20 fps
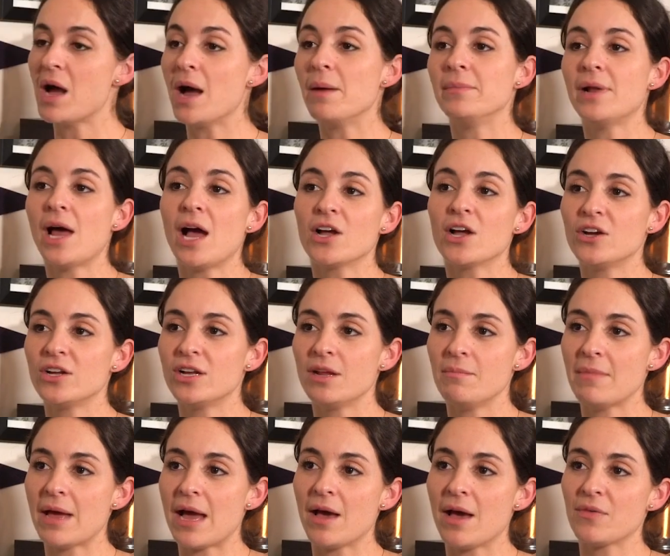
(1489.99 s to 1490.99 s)
I'm not good
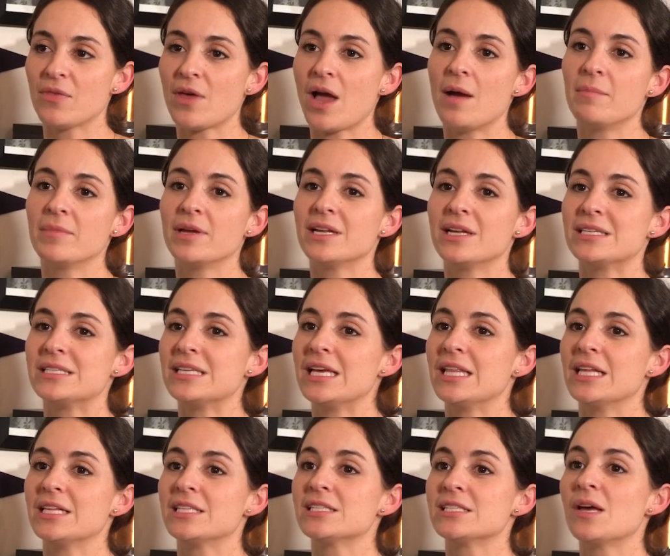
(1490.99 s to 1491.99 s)
at math. I'm going to say
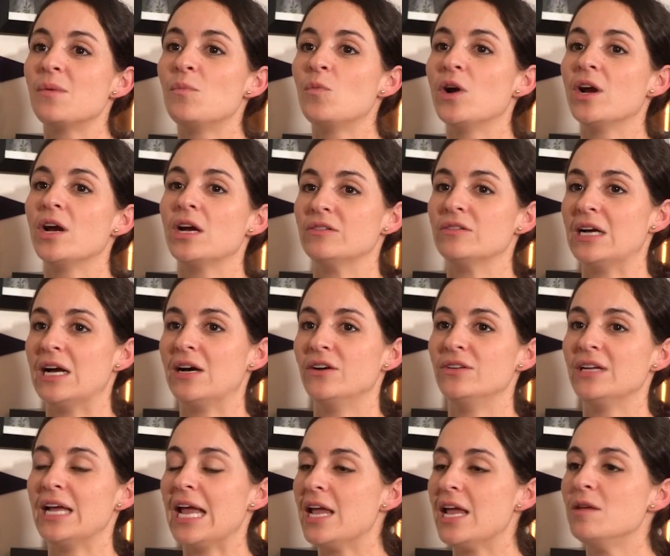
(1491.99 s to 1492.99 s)
that's somewhere
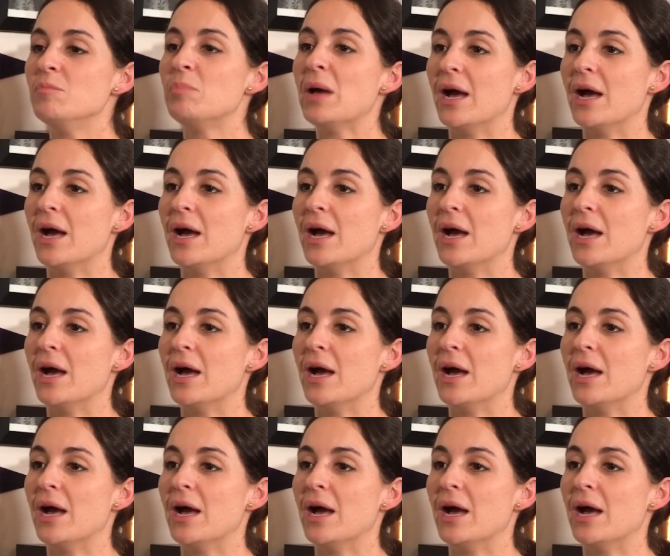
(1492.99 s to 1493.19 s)
around eight